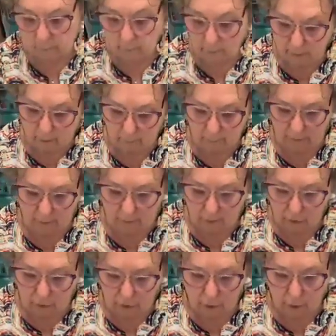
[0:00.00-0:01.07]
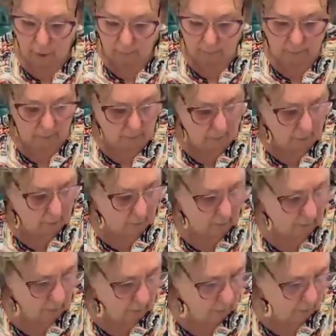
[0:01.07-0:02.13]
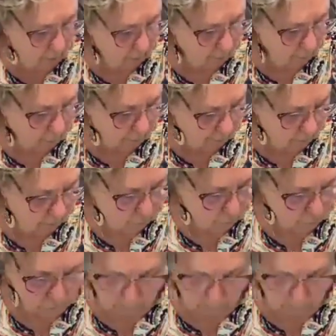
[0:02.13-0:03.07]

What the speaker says: It may or may not show because the paste